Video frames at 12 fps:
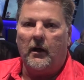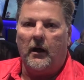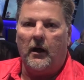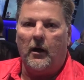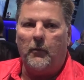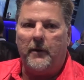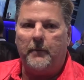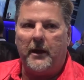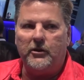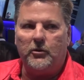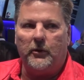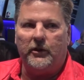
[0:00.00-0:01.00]
Uh, we've
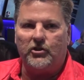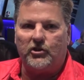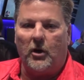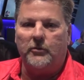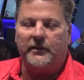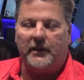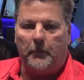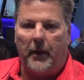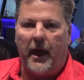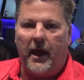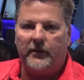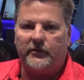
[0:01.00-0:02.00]
been doing the shows in the
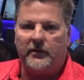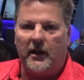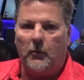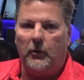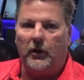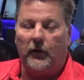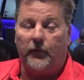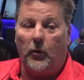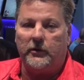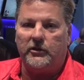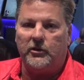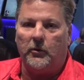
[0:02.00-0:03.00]
past and we look
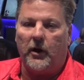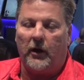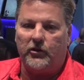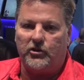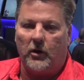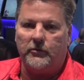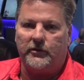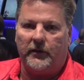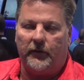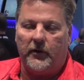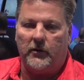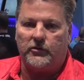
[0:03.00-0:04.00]
forward to doing all the shows in
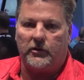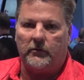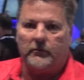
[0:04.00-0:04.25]
the future.